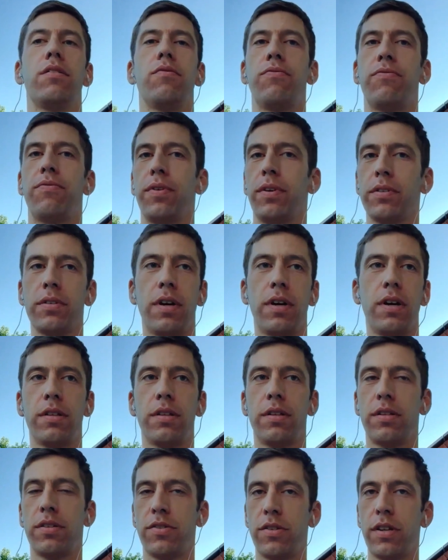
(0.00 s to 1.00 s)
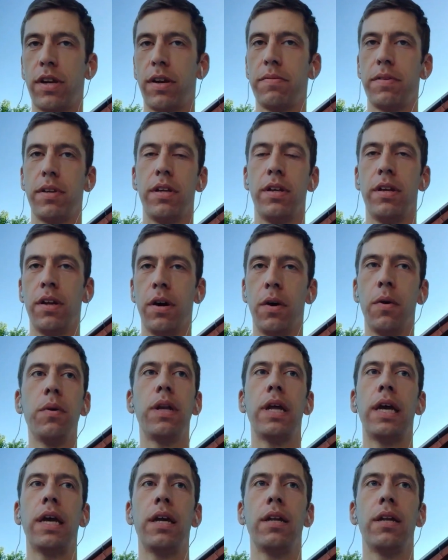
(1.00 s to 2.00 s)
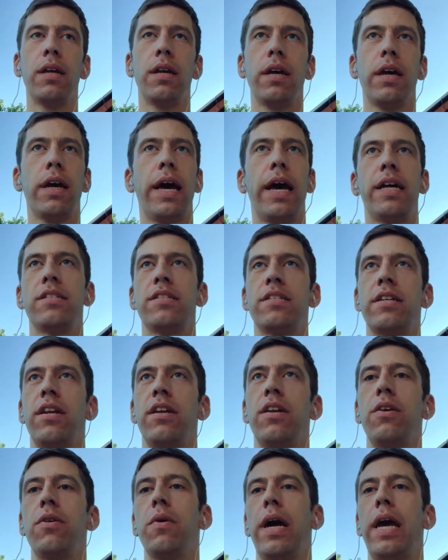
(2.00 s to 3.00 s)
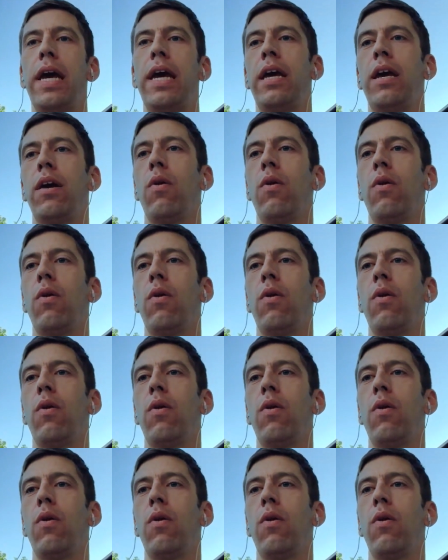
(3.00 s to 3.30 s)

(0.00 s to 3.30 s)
filter out the stuff that you don't need and send you a